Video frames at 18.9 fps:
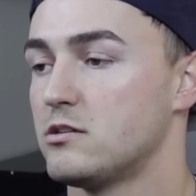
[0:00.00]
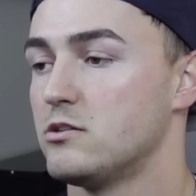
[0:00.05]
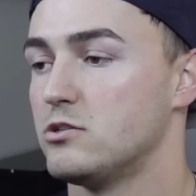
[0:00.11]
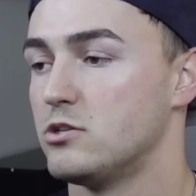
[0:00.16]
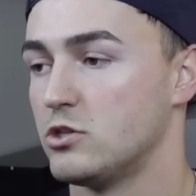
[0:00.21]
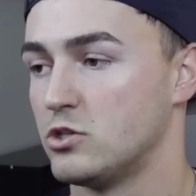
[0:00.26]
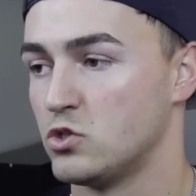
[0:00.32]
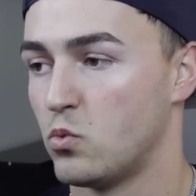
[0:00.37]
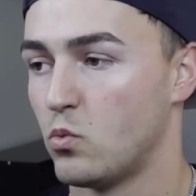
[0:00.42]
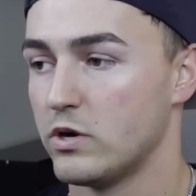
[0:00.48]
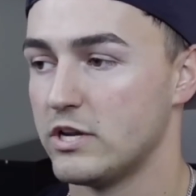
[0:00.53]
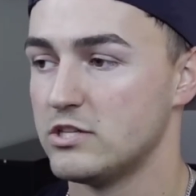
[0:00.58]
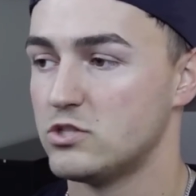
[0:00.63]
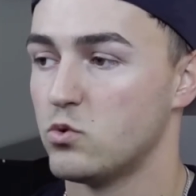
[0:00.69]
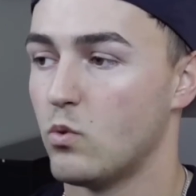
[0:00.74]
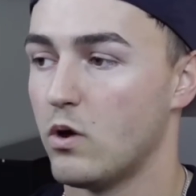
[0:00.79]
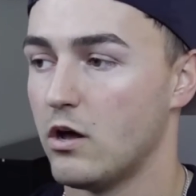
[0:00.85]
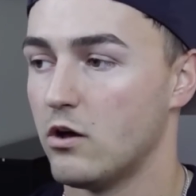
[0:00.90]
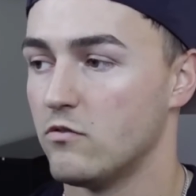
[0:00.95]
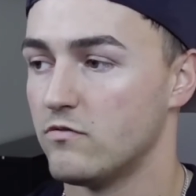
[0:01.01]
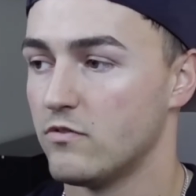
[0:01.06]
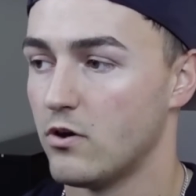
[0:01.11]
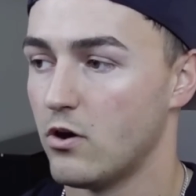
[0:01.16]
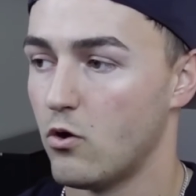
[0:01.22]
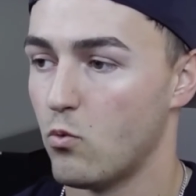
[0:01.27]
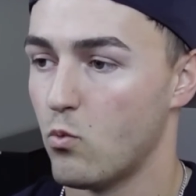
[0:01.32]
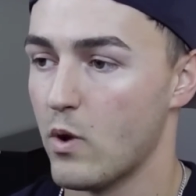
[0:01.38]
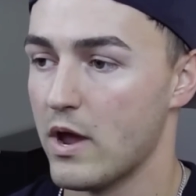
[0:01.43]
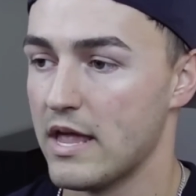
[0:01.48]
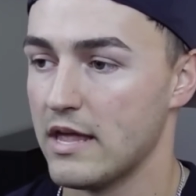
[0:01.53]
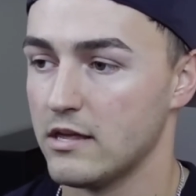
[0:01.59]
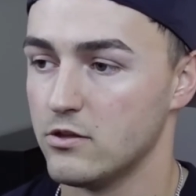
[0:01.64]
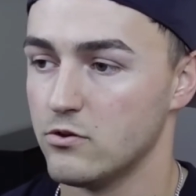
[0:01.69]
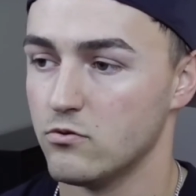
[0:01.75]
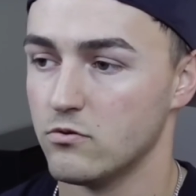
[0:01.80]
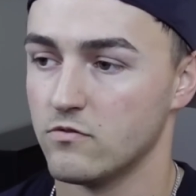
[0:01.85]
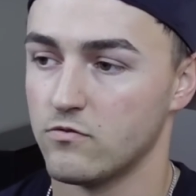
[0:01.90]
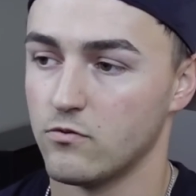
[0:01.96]
to 2012 away
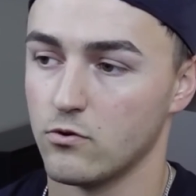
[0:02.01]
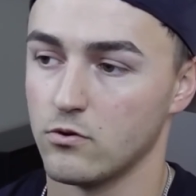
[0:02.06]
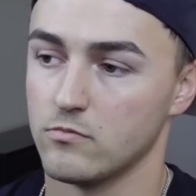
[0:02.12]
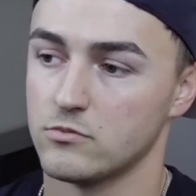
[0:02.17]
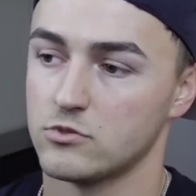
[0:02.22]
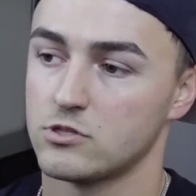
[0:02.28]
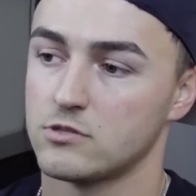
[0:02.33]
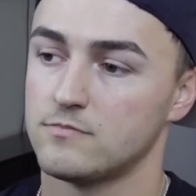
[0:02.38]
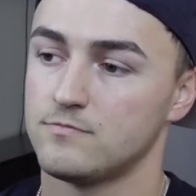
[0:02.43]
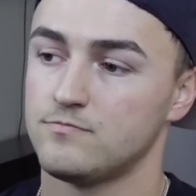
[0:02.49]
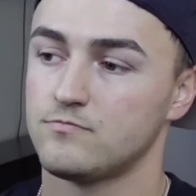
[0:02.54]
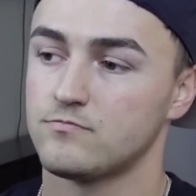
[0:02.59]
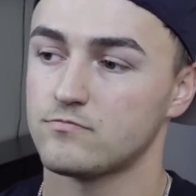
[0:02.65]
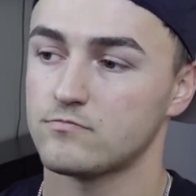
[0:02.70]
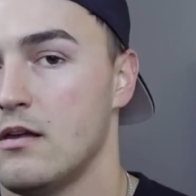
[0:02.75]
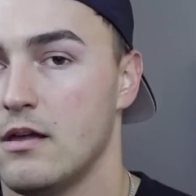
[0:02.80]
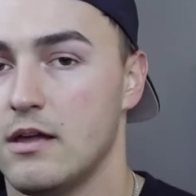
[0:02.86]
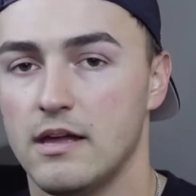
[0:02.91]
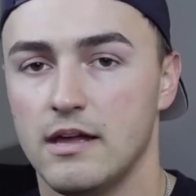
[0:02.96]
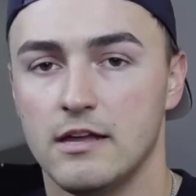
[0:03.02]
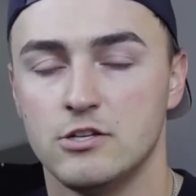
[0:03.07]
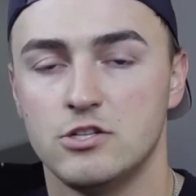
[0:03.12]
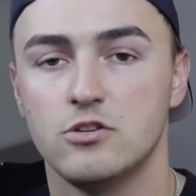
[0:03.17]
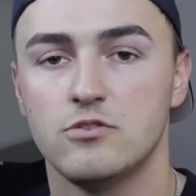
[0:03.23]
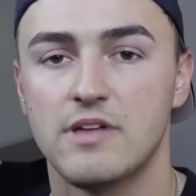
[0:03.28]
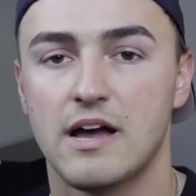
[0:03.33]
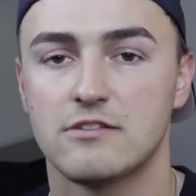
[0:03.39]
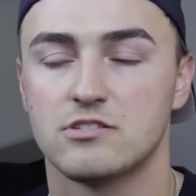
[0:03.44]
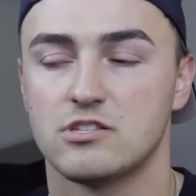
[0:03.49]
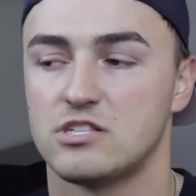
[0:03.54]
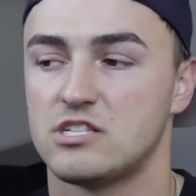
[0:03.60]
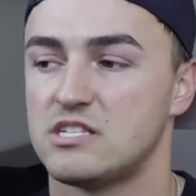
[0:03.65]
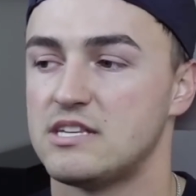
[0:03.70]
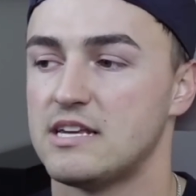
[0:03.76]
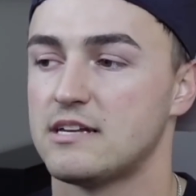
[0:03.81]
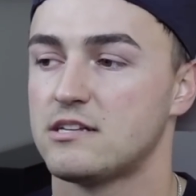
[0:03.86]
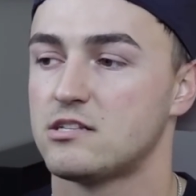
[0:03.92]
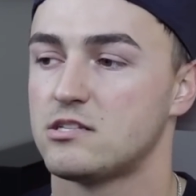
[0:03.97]
uniforms. In
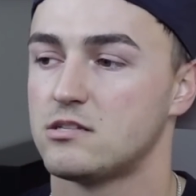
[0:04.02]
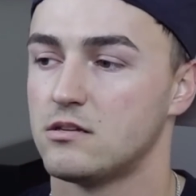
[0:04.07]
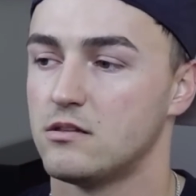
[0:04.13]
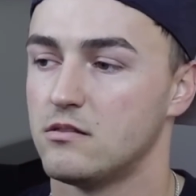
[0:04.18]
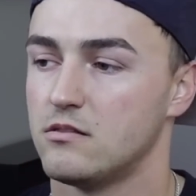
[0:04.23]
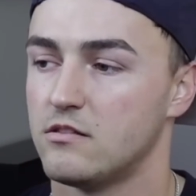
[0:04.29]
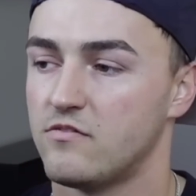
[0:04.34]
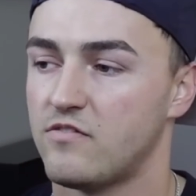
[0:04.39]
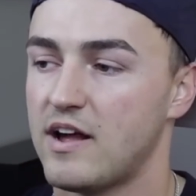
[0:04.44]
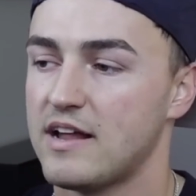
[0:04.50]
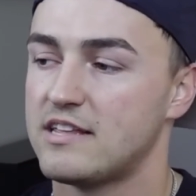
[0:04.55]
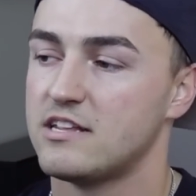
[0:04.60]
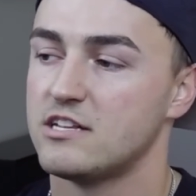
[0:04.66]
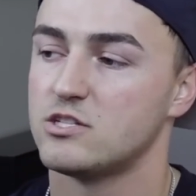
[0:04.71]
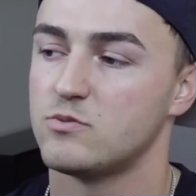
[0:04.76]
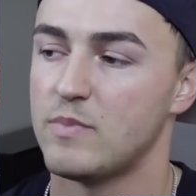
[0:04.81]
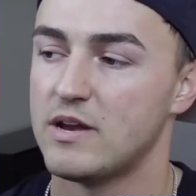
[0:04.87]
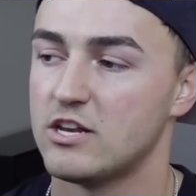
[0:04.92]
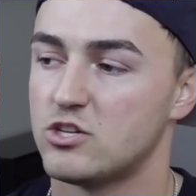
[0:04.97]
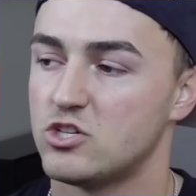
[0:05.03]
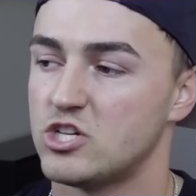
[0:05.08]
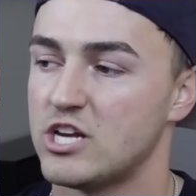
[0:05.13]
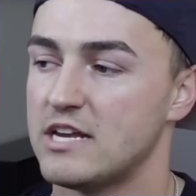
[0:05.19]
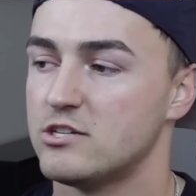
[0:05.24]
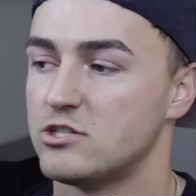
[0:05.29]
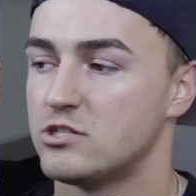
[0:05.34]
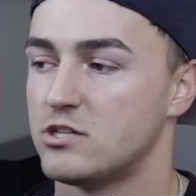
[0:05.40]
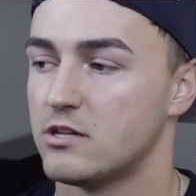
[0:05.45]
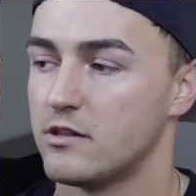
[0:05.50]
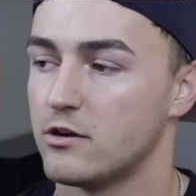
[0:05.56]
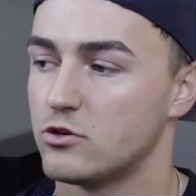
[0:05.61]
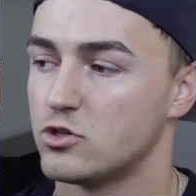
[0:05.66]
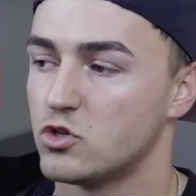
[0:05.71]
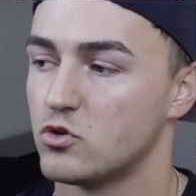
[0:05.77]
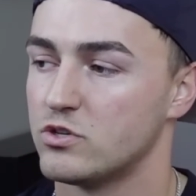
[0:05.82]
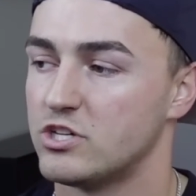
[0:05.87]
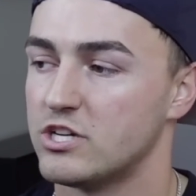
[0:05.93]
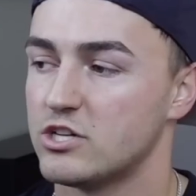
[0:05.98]
2006, the Vikings made a change to their
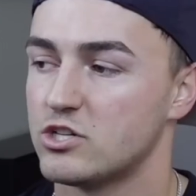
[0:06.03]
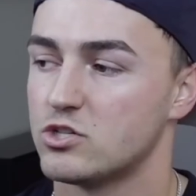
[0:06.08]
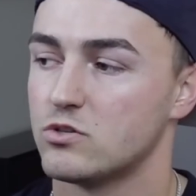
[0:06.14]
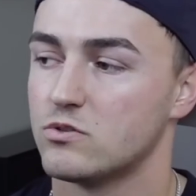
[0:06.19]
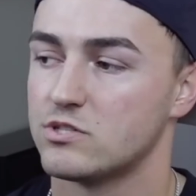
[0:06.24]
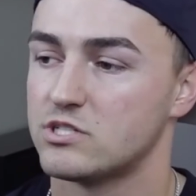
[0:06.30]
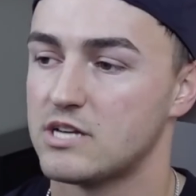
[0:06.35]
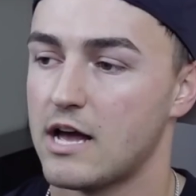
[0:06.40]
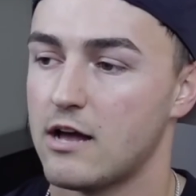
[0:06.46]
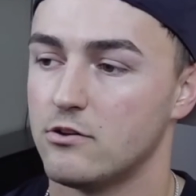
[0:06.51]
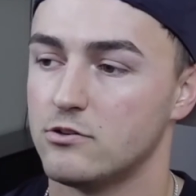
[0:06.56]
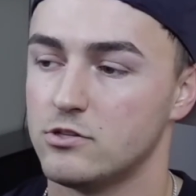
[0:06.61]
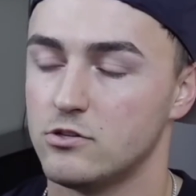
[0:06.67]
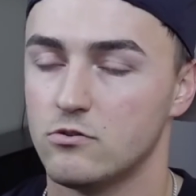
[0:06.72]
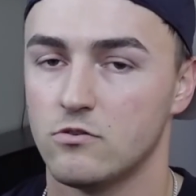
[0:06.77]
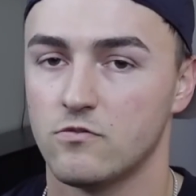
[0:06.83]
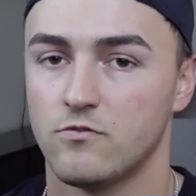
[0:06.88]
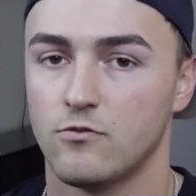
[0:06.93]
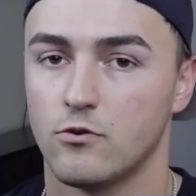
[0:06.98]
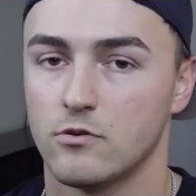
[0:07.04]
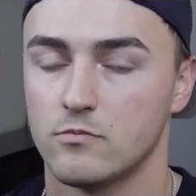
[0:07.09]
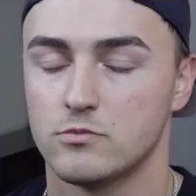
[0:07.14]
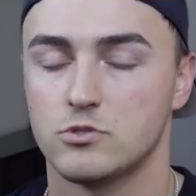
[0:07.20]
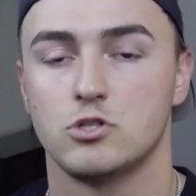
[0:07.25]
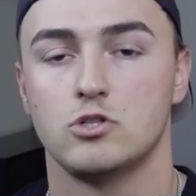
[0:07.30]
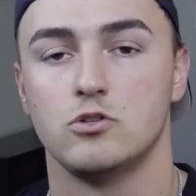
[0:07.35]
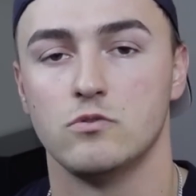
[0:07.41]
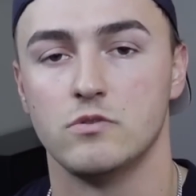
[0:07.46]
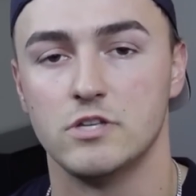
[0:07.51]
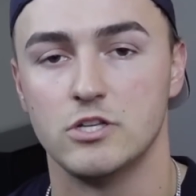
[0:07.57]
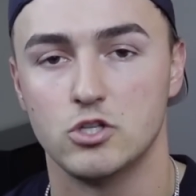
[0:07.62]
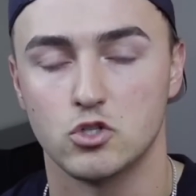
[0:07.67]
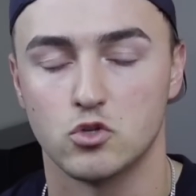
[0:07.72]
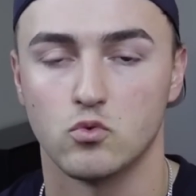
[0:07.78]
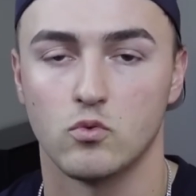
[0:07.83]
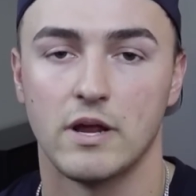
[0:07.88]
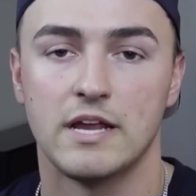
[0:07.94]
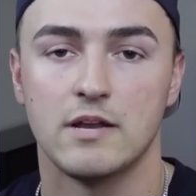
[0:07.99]
traditional styled uniforms to the
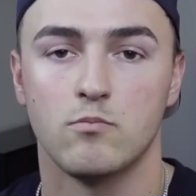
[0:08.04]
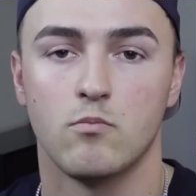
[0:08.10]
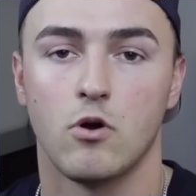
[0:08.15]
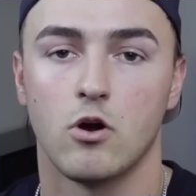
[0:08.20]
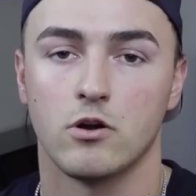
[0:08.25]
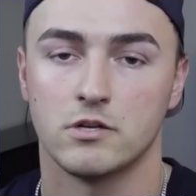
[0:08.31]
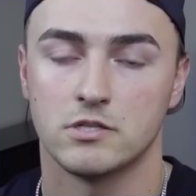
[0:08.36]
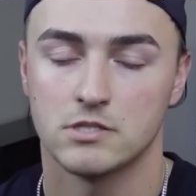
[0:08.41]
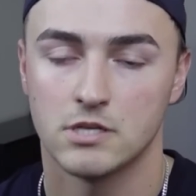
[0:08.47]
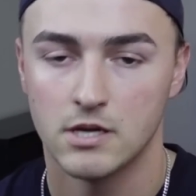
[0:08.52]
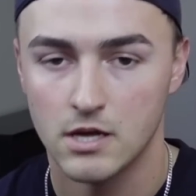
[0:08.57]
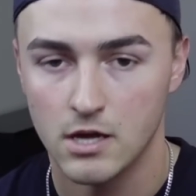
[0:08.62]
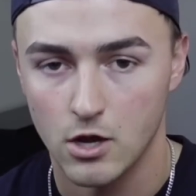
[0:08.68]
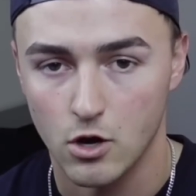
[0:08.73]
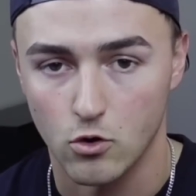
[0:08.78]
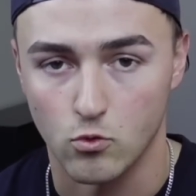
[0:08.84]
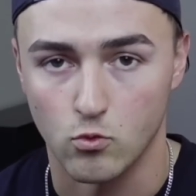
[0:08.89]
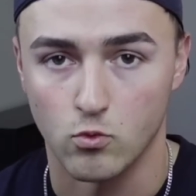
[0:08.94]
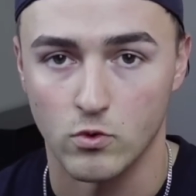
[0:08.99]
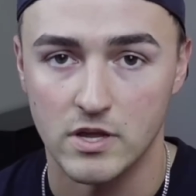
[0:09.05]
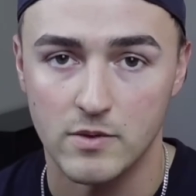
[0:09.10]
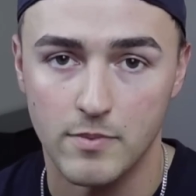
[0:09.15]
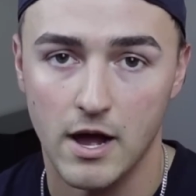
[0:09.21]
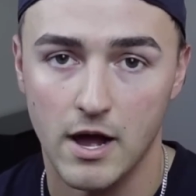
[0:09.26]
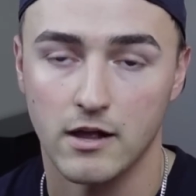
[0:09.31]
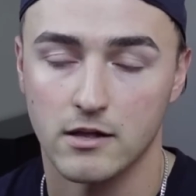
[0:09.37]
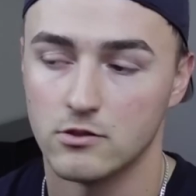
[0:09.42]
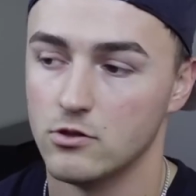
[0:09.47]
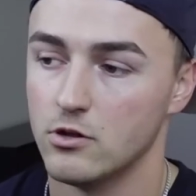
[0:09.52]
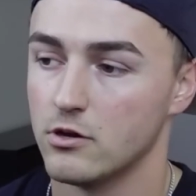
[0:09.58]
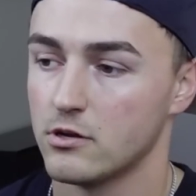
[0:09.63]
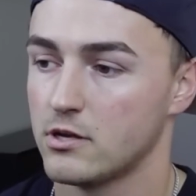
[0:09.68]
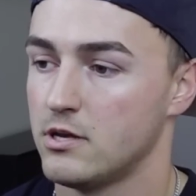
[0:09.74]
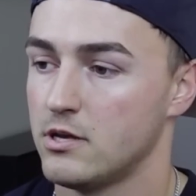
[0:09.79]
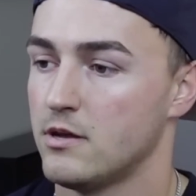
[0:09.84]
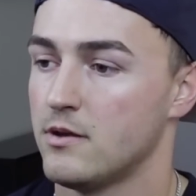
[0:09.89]
trademarked Reebok look.